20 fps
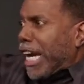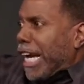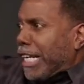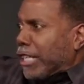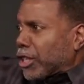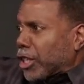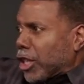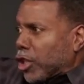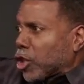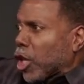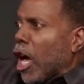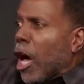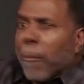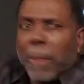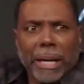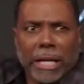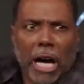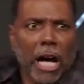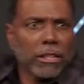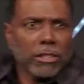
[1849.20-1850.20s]
Jesus
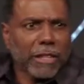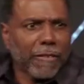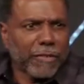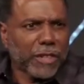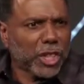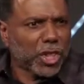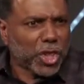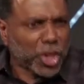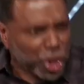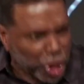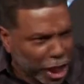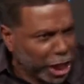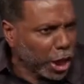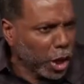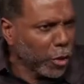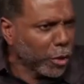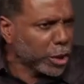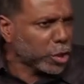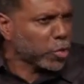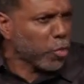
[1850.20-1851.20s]
because of the
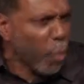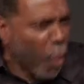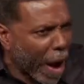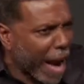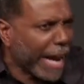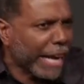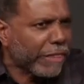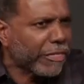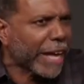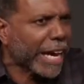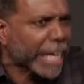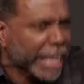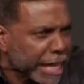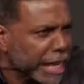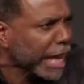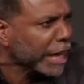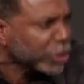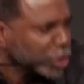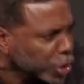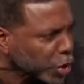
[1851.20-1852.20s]
generous way that
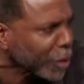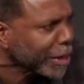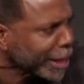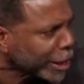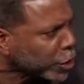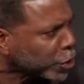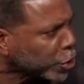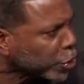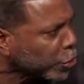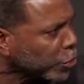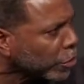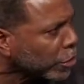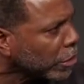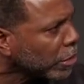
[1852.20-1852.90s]
he has treated you.